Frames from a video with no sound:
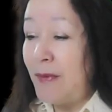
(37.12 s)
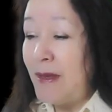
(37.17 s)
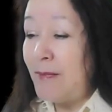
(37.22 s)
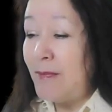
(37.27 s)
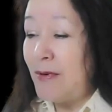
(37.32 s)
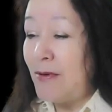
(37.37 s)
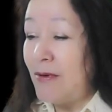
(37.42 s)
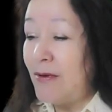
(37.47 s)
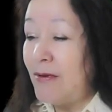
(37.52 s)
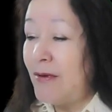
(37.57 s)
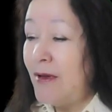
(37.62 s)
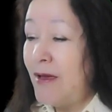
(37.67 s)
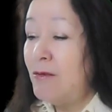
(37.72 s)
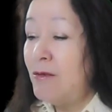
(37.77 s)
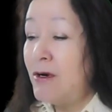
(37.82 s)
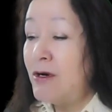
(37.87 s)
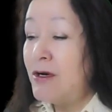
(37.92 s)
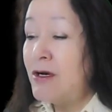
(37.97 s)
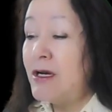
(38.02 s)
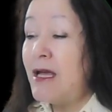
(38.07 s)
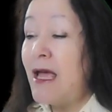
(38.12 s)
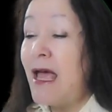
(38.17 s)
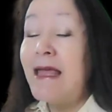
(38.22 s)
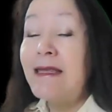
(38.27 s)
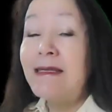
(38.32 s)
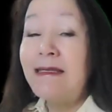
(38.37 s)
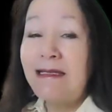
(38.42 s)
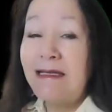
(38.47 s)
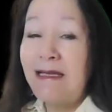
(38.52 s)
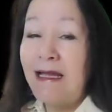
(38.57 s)
people were
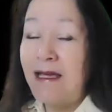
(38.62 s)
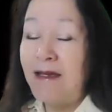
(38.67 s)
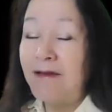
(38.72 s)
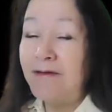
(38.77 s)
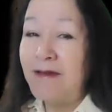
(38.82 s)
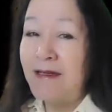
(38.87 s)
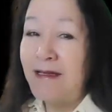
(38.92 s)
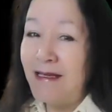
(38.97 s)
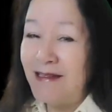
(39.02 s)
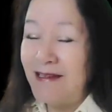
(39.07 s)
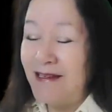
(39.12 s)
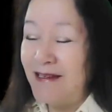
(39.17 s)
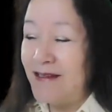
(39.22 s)
enslaved in